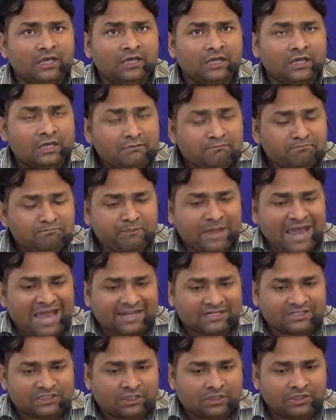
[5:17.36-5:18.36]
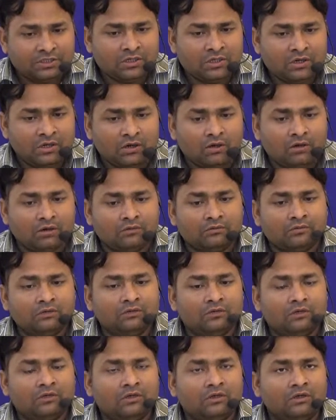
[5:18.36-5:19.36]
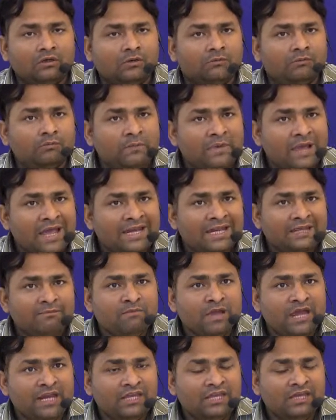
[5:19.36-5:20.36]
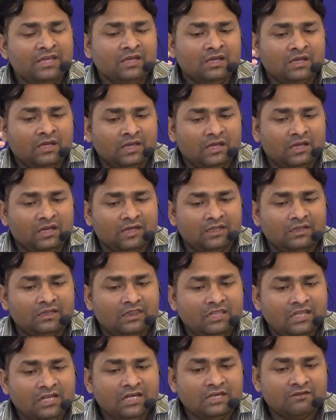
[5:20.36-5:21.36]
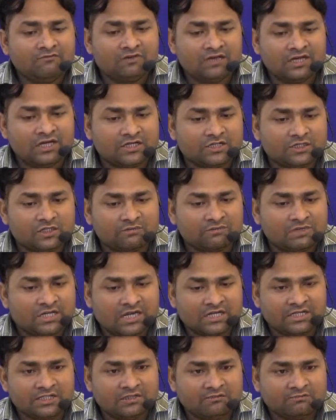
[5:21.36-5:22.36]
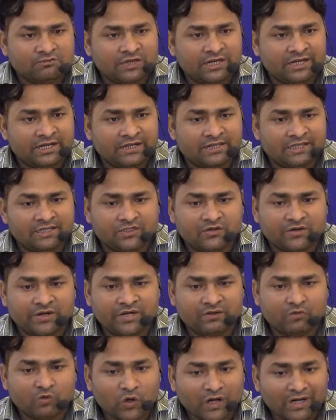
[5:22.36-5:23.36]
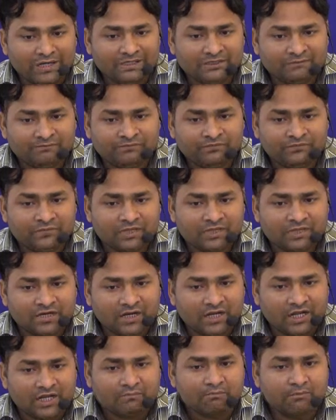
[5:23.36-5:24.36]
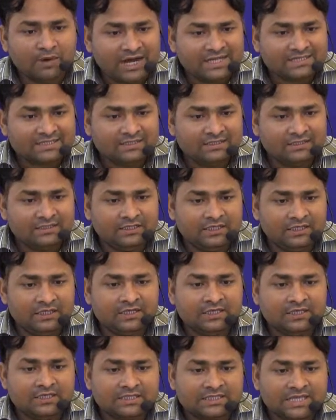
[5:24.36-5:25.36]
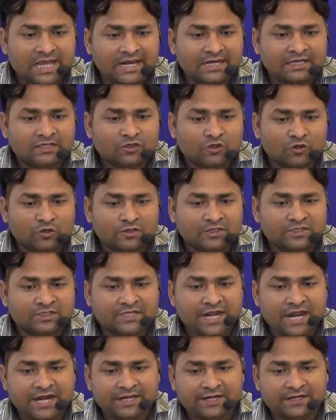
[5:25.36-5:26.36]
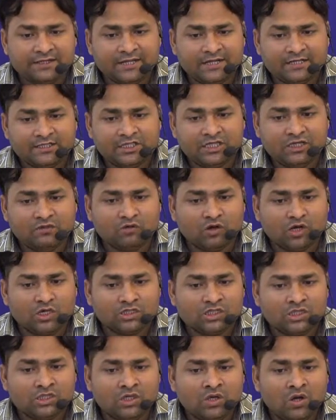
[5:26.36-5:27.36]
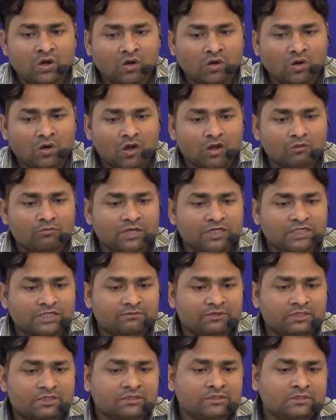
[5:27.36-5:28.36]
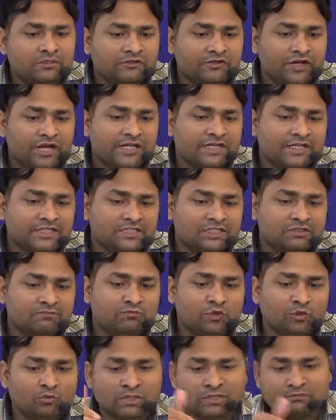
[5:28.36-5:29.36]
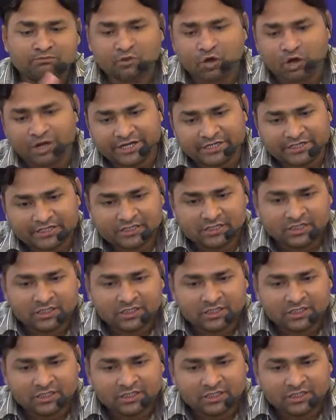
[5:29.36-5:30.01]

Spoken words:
impact on very many leading figures of the contemporary literary world. Critic Basil de Salencourt stated that she was all but our greatest woman poet,